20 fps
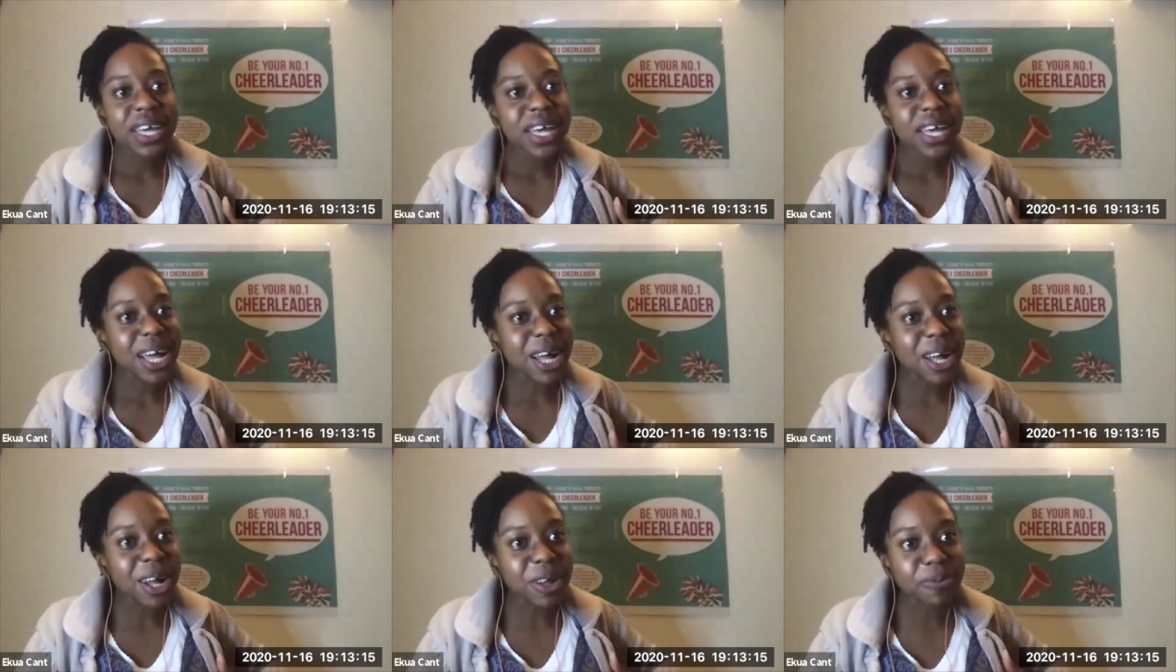
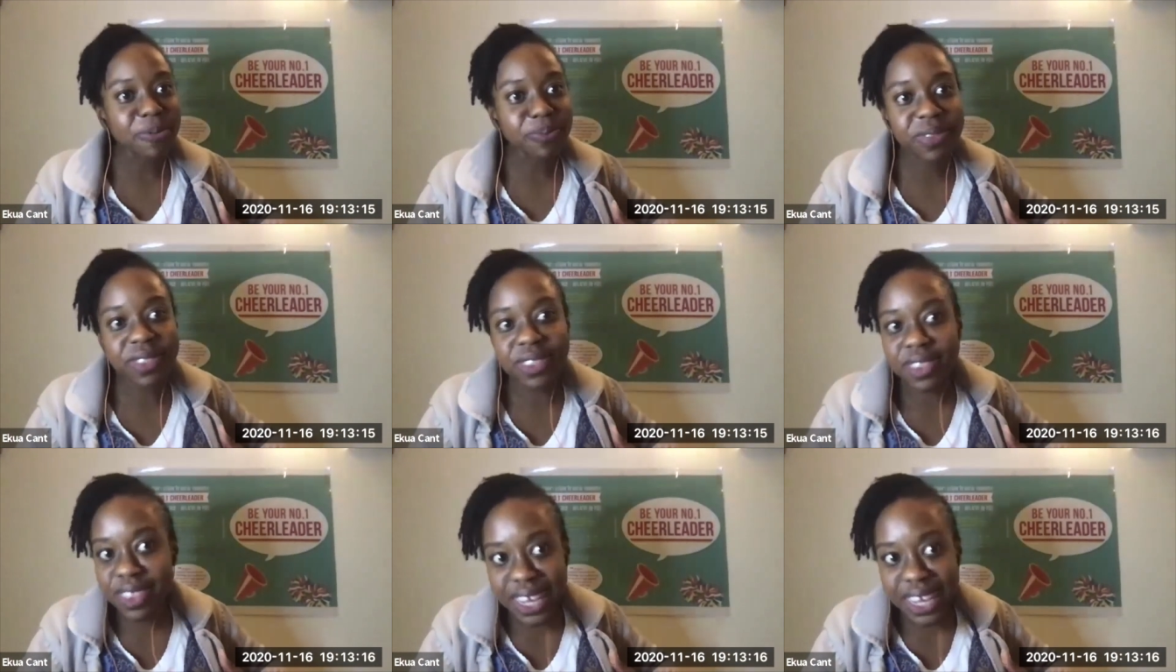
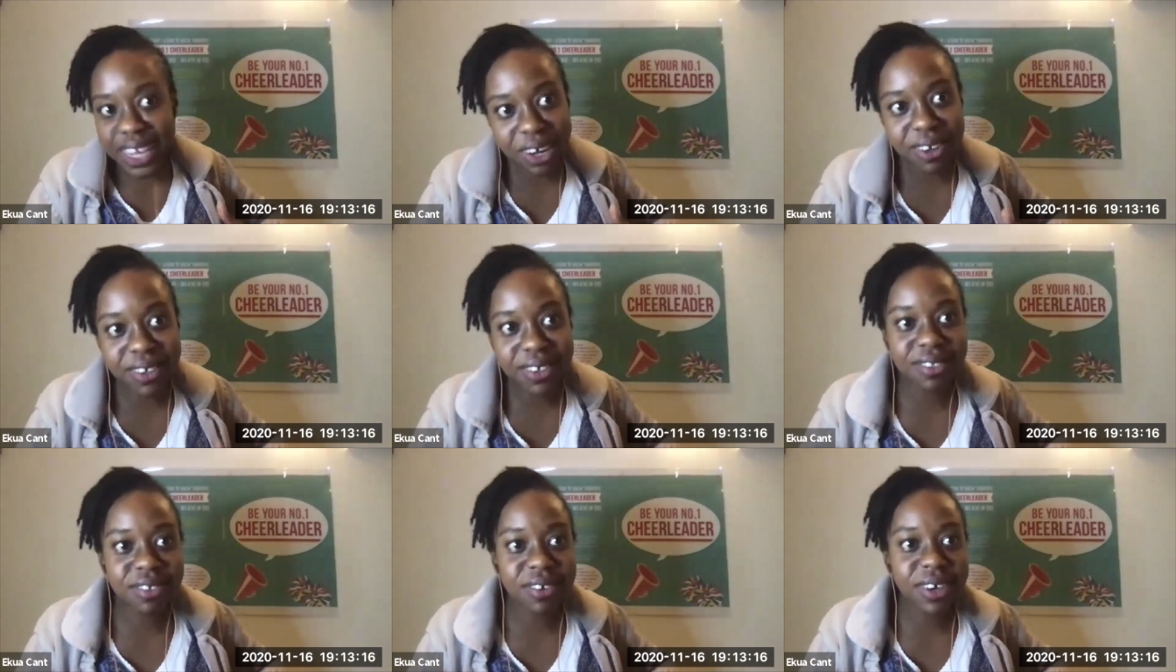um, they are
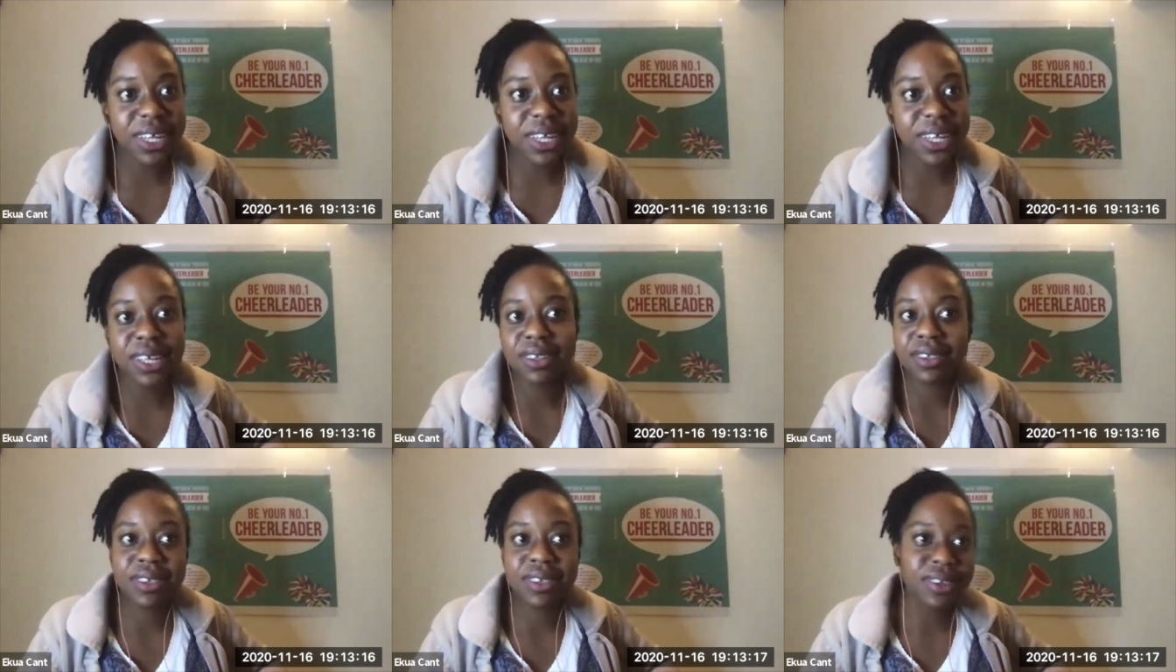
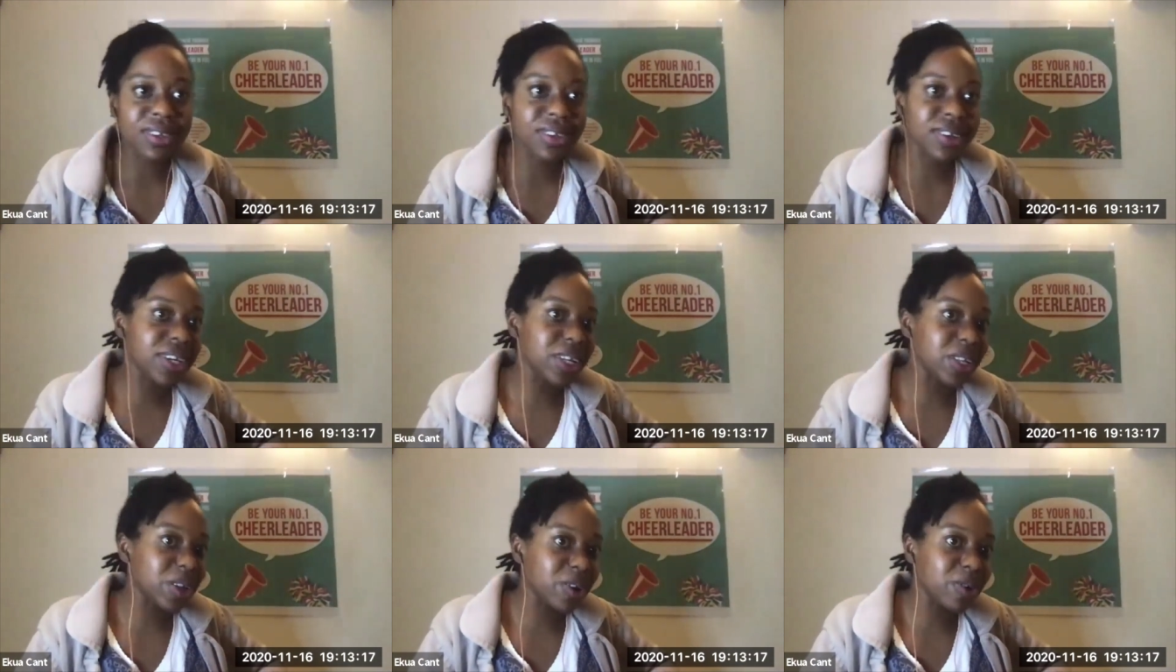deciding to,
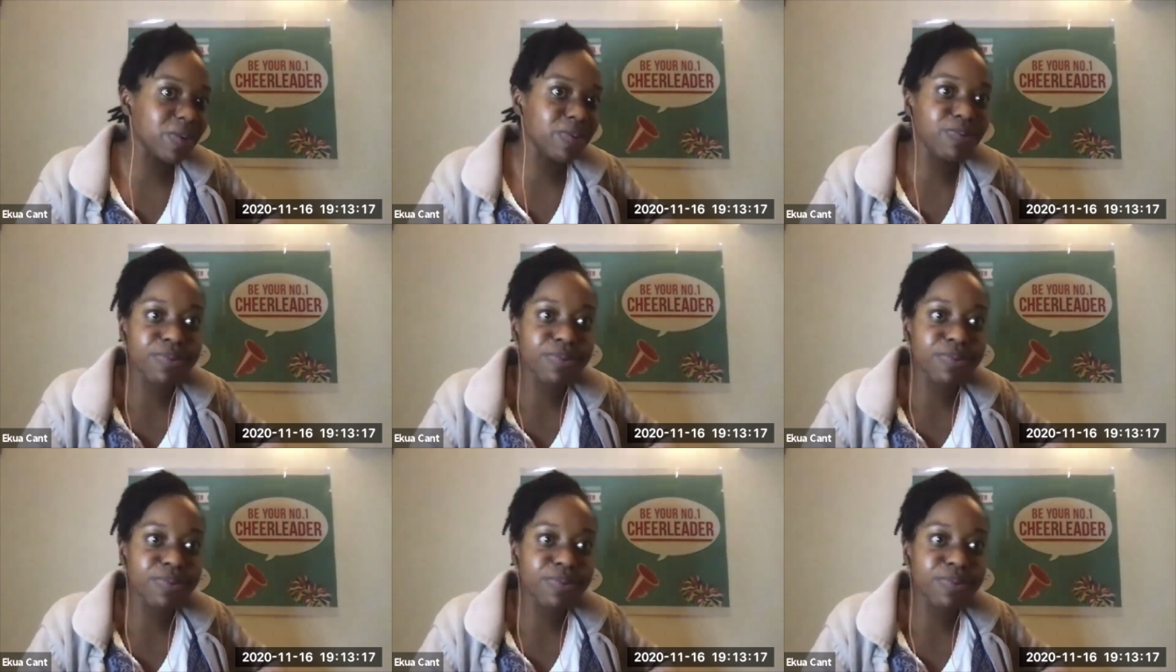you know,